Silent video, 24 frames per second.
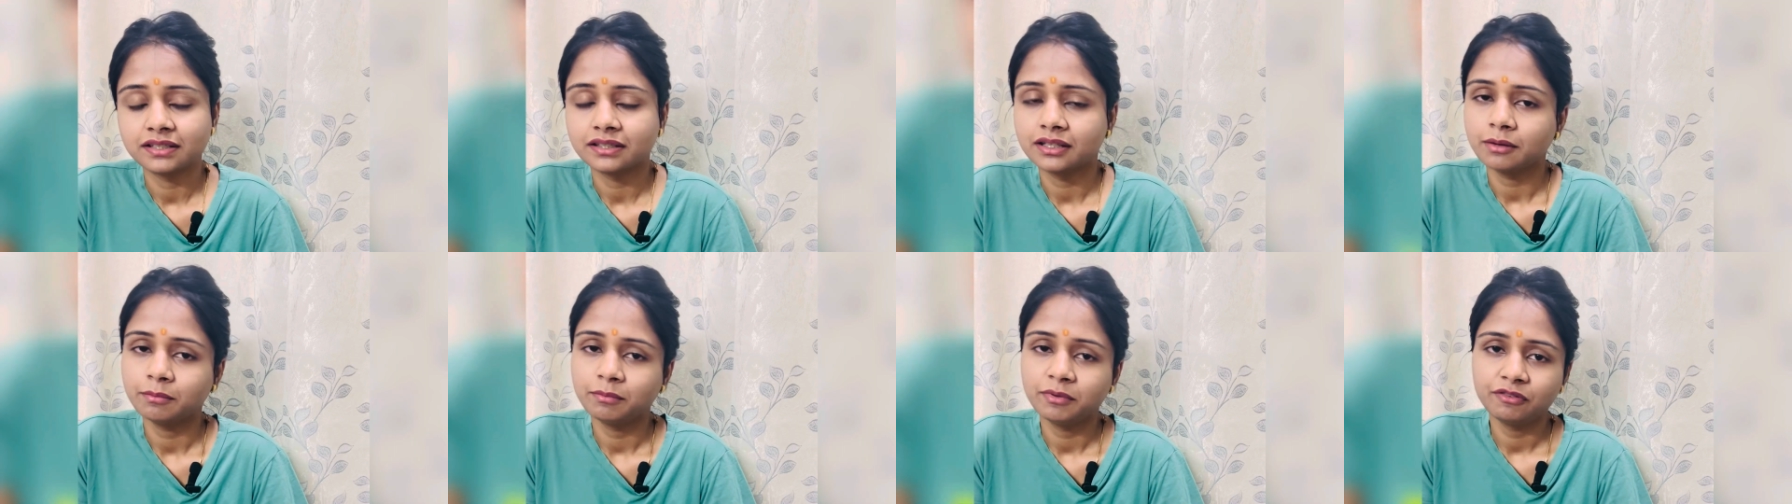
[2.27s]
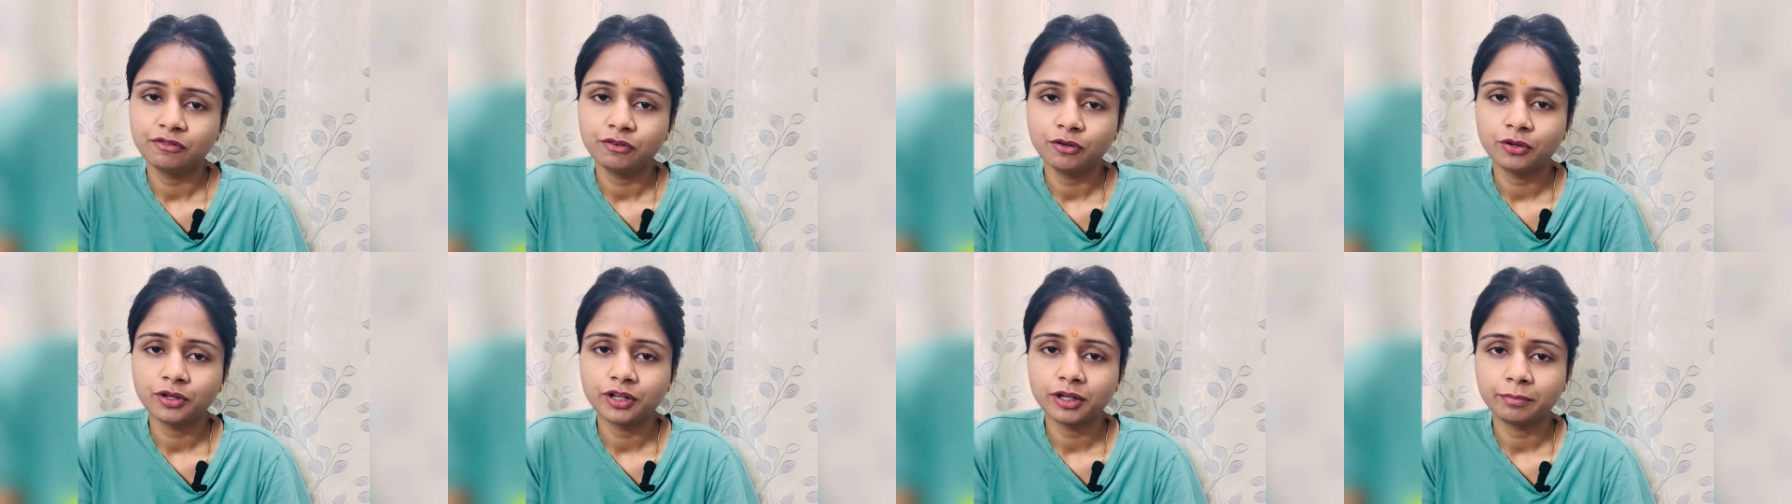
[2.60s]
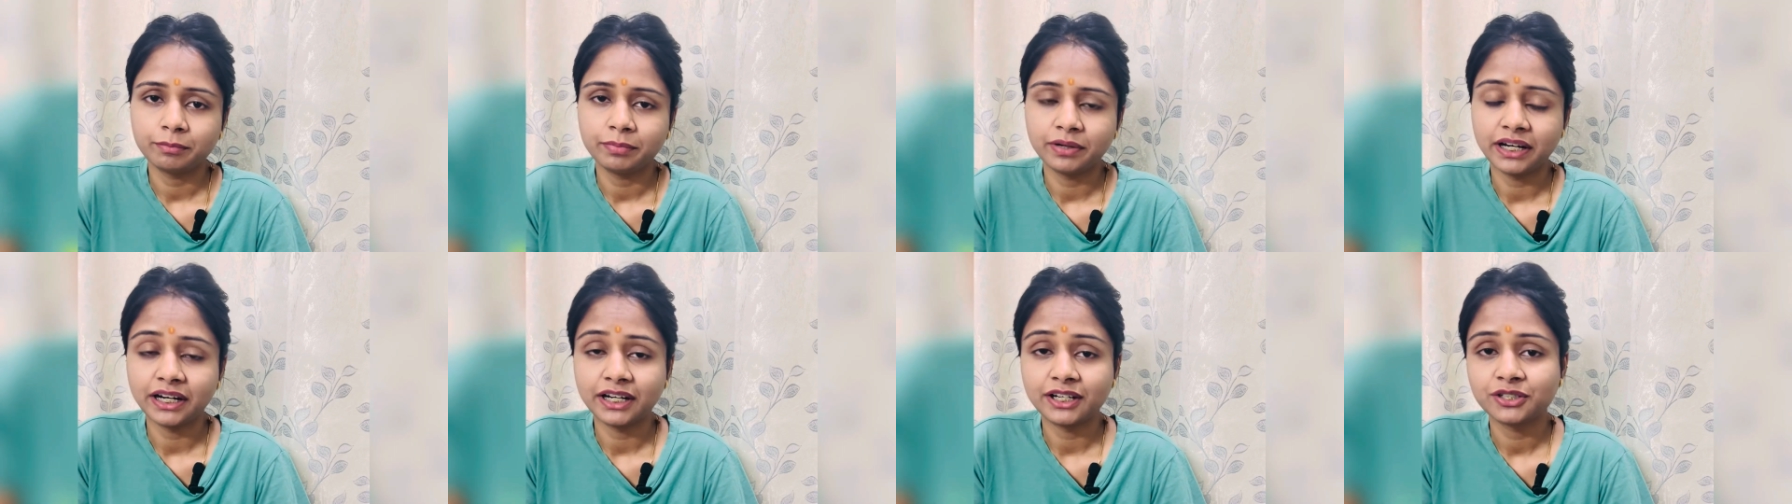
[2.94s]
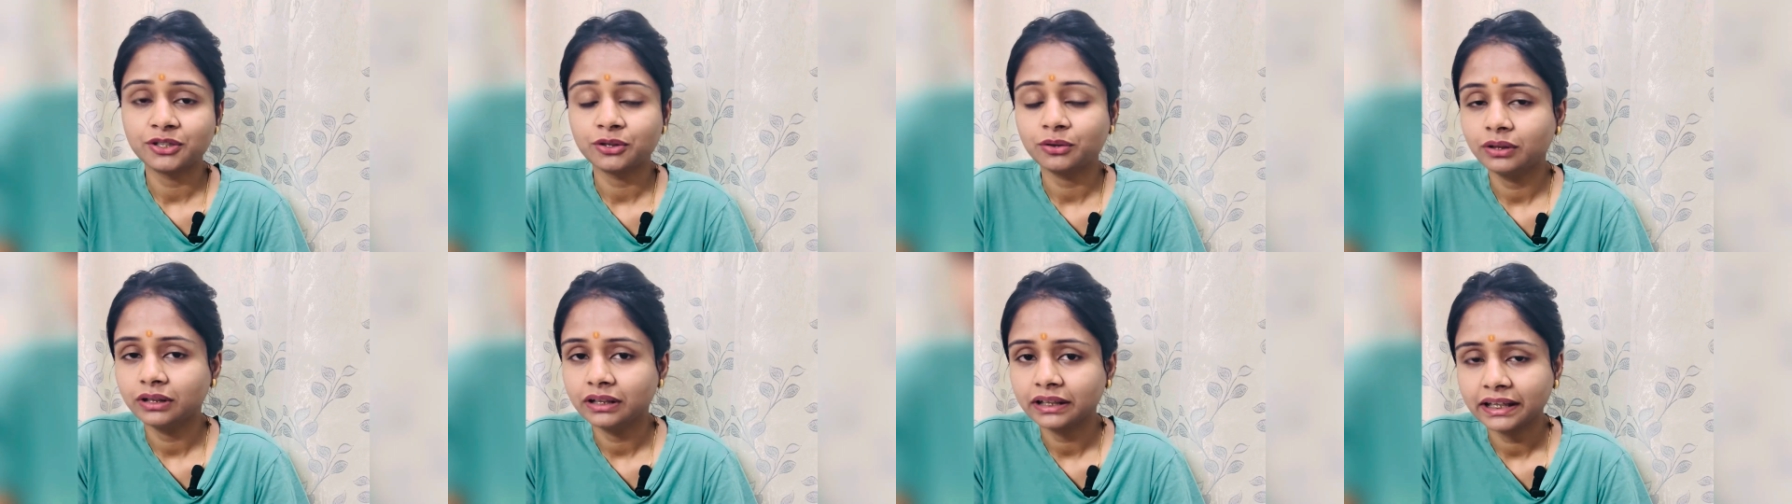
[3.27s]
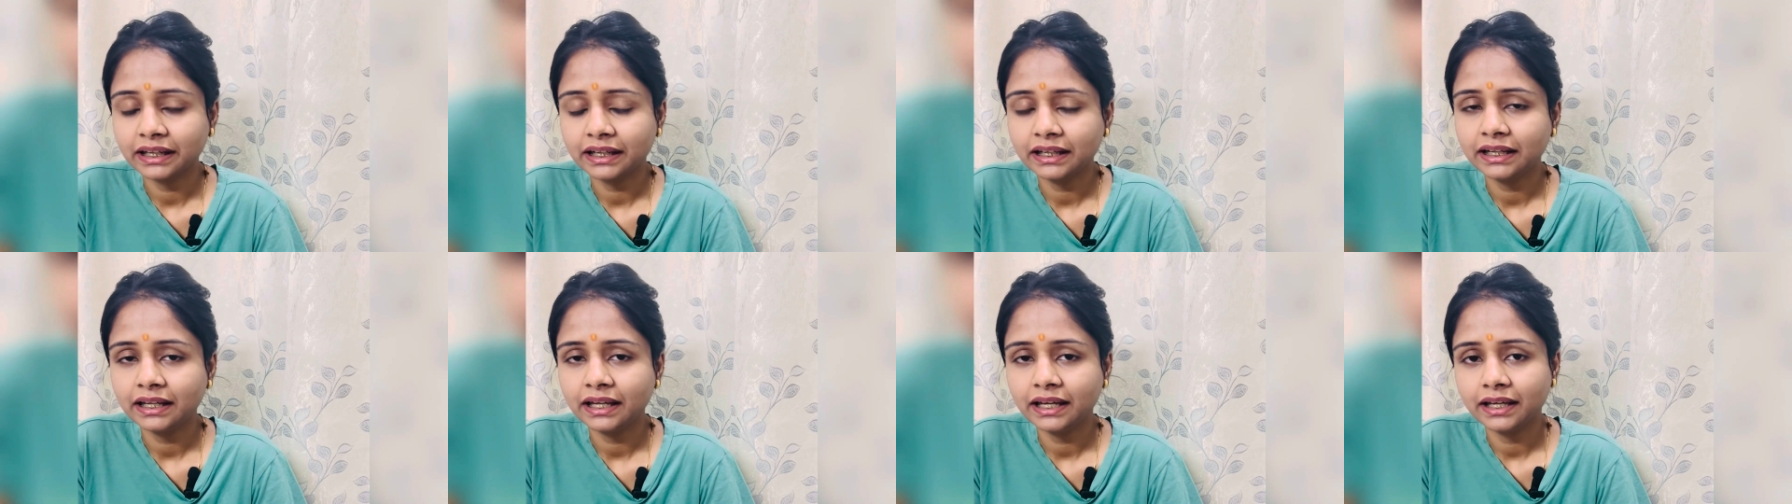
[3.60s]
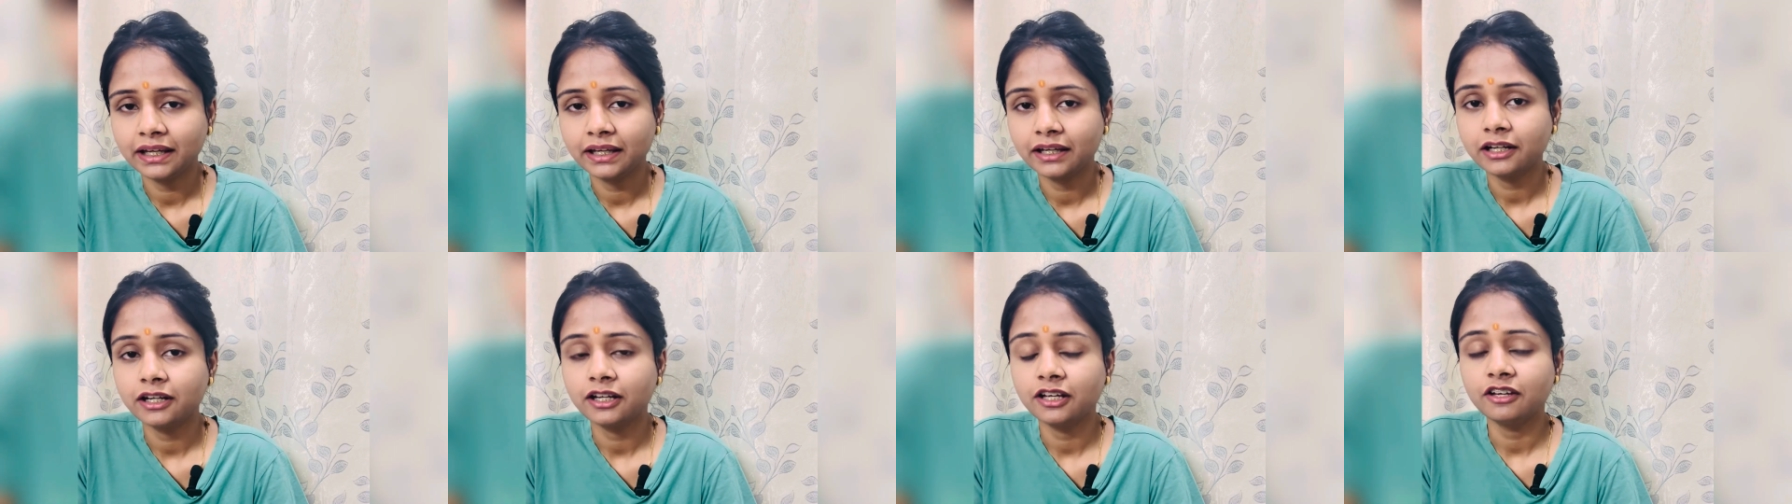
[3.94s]
the before update so again
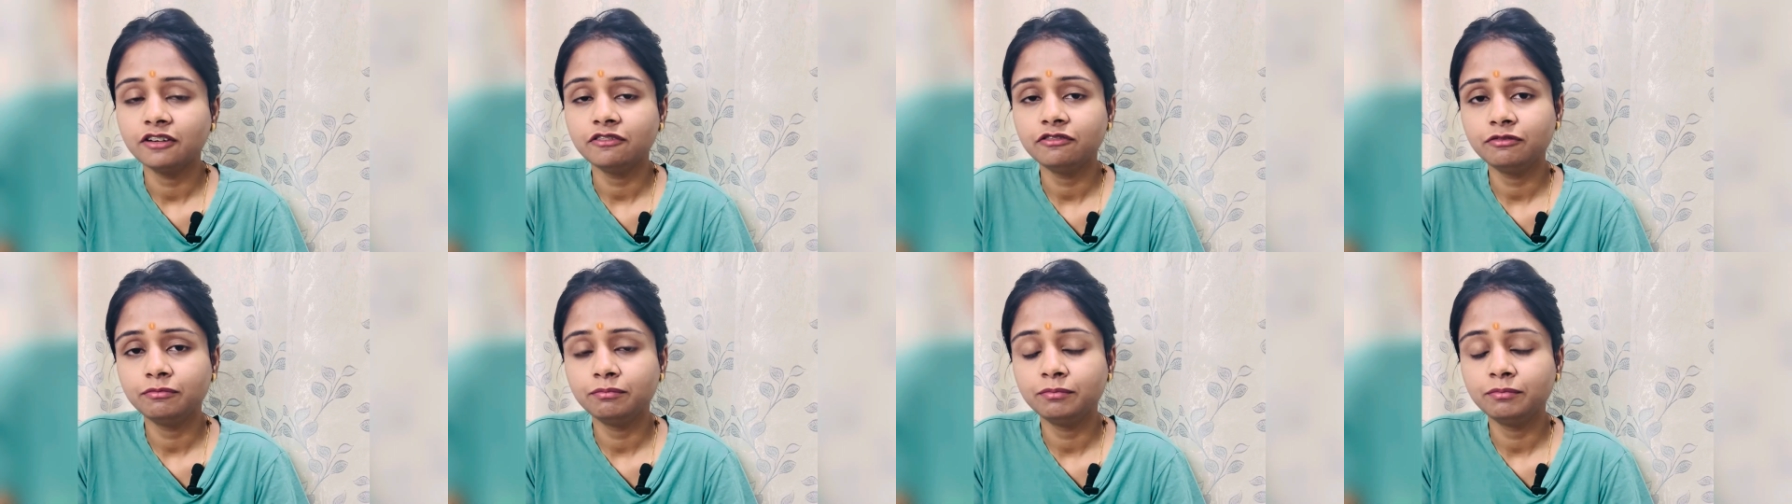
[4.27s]
here if